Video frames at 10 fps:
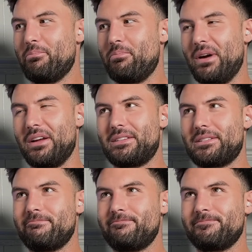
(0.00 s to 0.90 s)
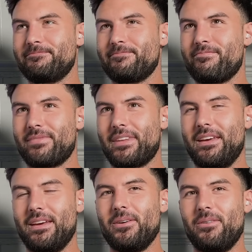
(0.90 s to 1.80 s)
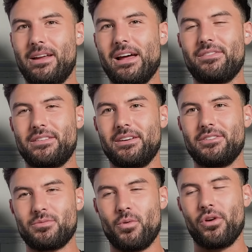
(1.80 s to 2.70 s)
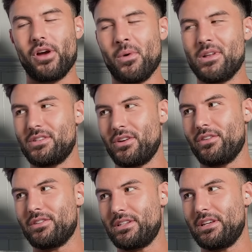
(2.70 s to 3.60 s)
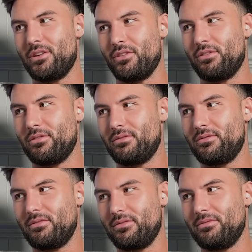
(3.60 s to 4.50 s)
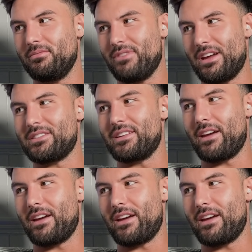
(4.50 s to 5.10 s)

But I'd have to just work out once a year and see you the rest of the